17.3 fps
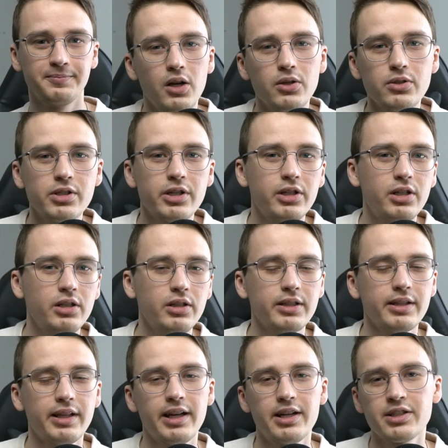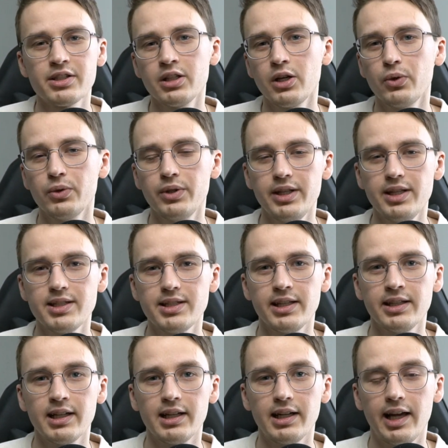Also, there's no
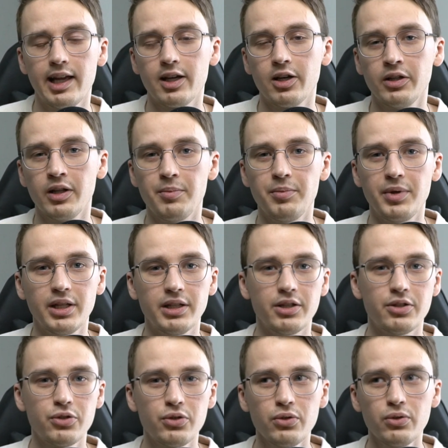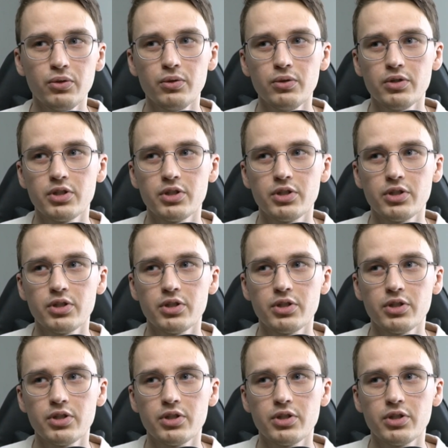DCine-alike on the Mini 2,